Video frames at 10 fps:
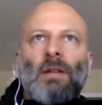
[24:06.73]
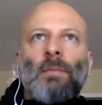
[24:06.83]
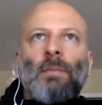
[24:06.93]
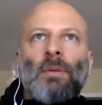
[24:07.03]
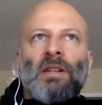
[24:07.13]

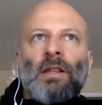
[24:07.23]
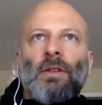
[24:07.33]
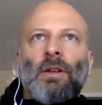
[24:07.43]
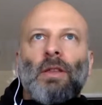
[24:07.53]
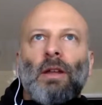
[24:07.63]
personally
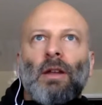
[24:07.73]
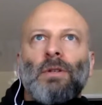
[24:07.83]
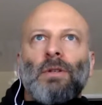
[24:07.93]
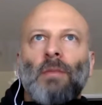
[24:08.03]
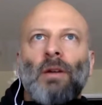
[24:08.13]
think that if you're
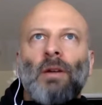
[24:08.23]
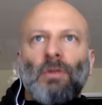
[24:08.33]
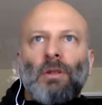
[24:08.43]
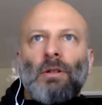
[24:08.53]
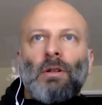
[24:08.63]
talking about
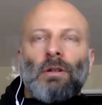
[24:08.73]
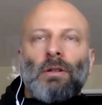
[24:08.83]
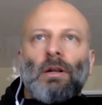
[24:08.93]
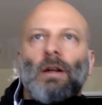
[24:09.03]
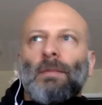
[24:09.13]

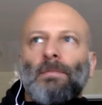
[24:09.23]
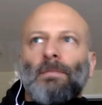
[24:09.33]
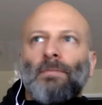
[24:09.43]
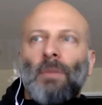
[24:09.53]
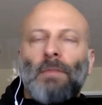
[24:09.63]

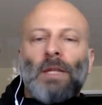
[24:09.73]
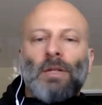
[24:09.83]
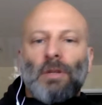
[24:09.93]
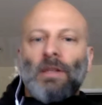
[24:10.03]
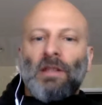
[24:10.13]

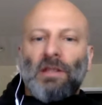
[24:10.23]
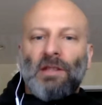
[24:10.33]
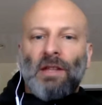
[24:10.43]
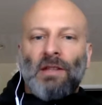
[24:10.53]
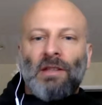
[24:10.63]
measuring the
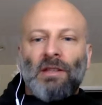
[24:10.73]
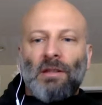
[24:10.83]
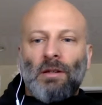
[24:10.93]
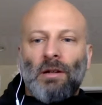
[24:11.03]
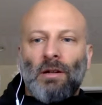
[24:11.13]
success
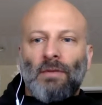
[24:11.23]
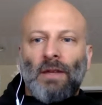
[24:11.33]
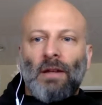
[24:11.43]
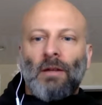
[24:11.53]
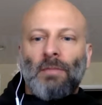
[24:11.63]
of
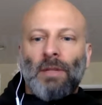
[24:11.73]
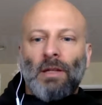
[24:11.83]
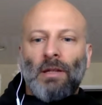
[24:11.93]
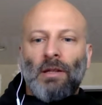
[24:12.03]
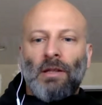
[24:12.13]
a
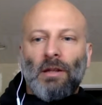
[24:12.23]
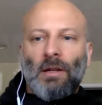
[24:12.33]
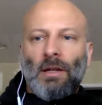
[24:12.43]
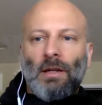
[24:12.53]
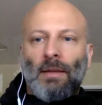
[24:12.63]
company's
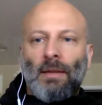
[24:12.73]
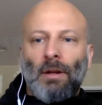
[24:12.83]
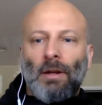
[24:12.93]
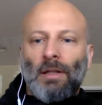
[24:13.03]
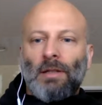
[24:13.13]

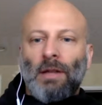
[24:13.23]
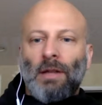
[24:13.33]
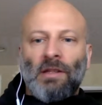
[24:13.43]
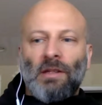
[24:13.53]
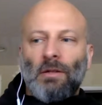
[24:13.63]
ability to
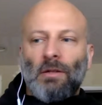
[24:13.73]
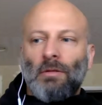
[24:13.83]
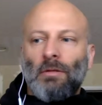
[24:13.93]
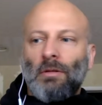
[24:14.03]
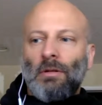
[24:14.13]
execute
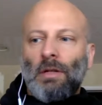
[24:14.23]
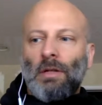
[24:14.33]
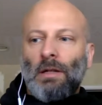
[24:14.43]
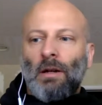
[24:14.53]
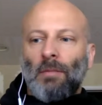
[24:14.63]

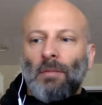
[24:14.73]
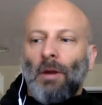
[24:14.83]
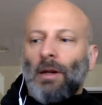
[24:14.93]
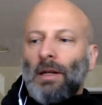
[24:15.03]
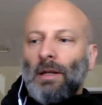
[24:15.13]
on
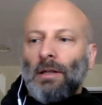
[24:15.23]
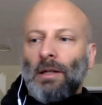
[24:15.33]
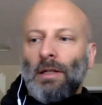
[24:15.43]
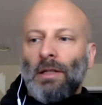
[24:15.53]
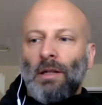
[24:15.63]
marketing
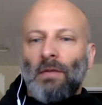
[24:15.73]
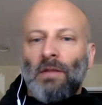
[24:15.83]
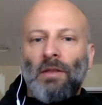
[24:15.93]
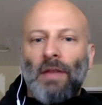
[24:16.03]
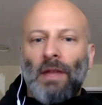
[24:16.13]

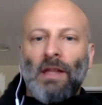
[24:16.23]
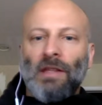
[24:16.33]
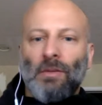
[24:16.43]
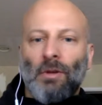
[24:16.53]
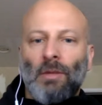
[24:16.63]
initiatives, that has
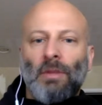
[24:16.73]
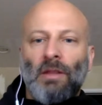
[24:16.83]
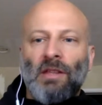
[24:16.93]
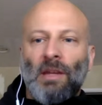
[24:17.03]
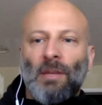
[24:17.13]
to roll up to the
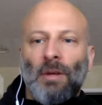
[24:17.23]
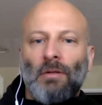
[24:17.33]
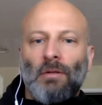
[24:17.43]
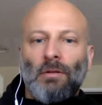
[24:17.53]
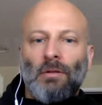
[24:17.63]
CMO.
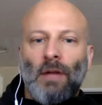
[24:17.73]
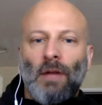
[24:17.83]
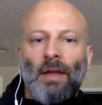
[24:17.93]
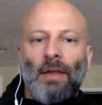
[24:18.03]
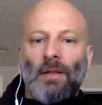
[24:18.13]

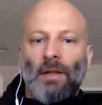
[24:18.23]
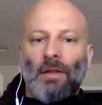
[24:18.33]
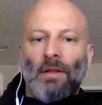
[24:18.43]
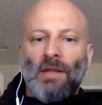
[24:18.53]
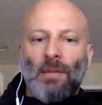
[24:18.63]
I think
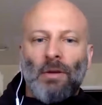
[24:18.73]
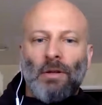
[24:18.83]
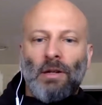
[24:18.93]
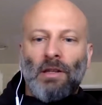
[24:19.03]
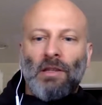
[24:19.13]
that the CMO
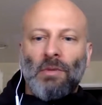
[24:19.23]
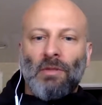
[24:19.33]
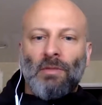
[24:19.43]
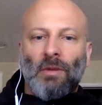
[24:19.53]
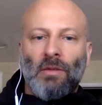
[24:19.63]
needs to be
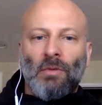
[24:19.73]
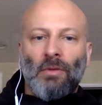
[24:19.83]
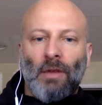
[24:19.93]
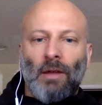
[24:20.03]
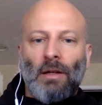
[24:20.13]
responsible for
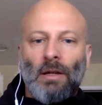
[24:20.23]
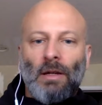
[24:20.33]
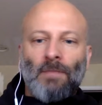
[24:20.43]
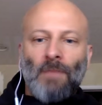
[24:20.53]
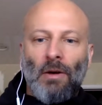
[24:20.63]
that.
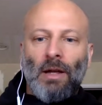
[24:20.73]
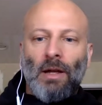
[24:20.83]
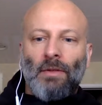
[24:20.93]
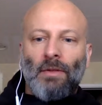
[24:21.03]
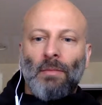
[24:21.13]
I would
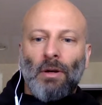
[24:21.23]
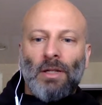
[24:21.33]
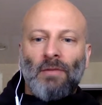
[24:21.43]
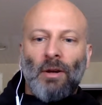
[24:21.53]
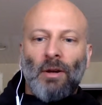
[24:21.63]
have the
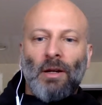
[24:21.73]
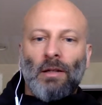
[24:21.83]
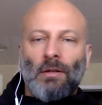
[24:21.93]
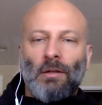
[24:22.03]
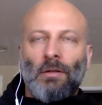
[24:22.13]
chief
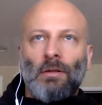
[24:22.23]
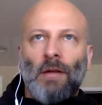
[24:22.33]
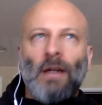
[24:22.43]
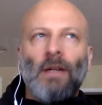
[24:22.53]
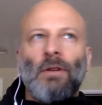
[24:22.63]
marketing,
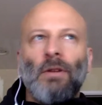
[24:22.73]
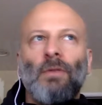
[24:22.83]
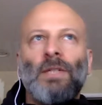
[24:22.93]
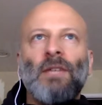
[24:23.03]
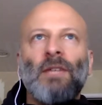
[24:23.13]
I don't even know
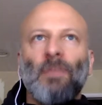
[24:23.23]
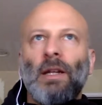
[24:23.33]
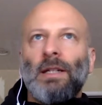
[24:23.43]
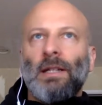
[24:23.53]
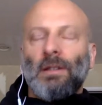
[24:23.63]
if chief
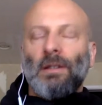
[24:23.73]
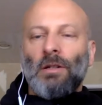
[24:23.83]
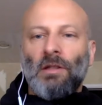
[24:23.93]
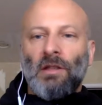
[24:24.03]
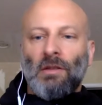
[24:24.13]
marketing
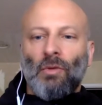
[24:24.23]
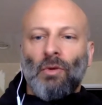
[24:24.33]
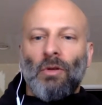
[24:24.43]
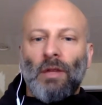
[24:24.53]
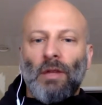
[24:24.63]
technologist is the
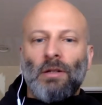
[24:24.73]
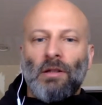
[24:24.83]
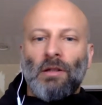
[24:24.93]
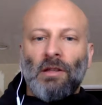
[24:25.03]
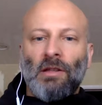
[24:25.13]
role that should
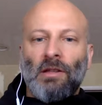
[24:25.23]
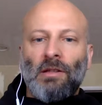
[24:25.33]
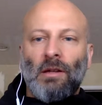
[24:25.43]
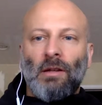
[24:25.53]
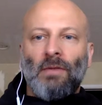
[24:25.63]
exist.
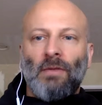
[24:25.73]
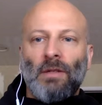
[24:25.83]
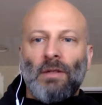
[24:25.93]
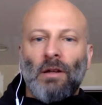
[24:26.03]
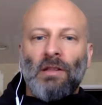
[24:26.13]
If it
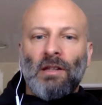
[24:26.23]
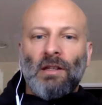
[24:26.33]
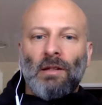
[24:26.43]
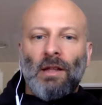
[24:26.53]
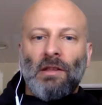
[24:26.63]
does,
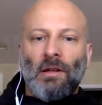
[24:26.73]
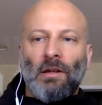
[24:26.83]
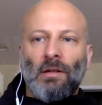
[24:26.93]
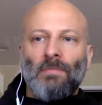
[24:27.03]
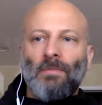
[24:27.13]
then that's like
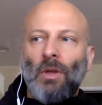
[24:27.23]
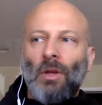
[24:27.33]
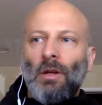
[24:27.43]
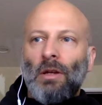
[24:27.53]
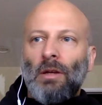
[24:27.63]

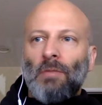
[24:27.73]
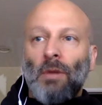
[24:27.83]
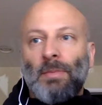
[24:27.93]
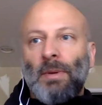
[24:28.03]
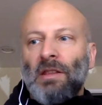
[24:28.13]

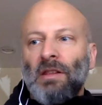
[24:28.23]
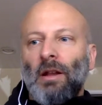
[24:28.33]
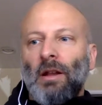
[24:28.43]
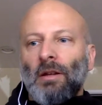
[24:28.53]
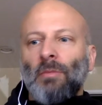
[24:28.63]
probably depends a lot on
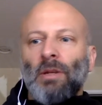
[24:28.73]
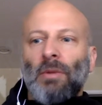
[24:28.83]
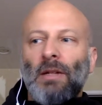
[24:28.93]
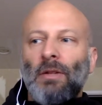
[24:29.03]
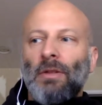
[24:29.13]
the company, but
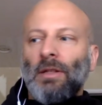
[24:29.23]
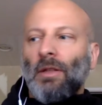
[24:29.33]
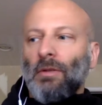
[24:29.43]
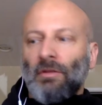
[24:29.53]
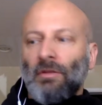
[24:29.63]
I do think that
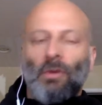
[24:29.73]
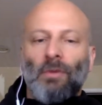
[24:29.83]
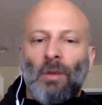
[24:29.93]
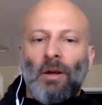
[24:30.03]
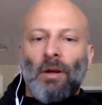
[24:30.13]
there is a role for
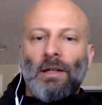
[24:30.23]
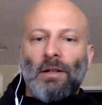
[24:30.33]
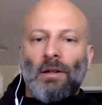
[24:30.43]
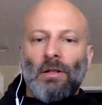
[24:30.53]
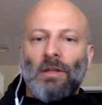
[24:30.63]
marketing
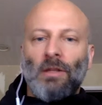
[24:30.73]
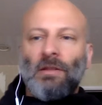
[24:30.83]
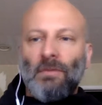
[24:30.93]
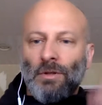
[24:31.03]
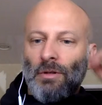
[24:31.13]
technologists
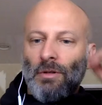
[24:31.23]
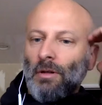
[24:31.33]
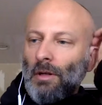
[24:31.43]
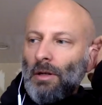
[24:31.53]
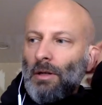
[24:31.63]
for sure.
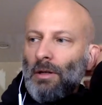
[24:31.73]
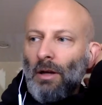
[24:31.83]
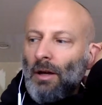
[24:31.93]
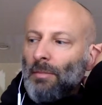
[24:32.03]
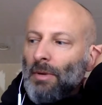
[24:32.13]

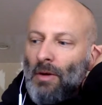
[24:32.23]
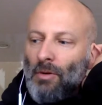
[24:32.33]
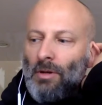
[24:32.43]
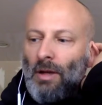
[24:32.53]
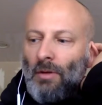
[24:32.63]
But I
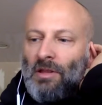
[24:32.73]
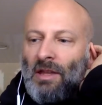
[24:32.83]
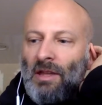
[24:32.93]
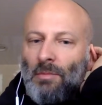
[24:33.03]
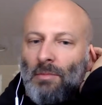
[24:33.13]
would say
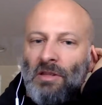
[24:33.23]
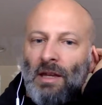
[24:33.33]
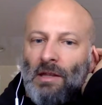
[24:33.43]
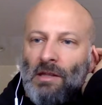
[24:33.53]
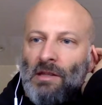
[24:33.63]
in most
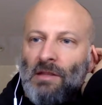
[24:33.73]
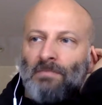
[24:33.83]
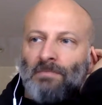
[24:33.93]
cases,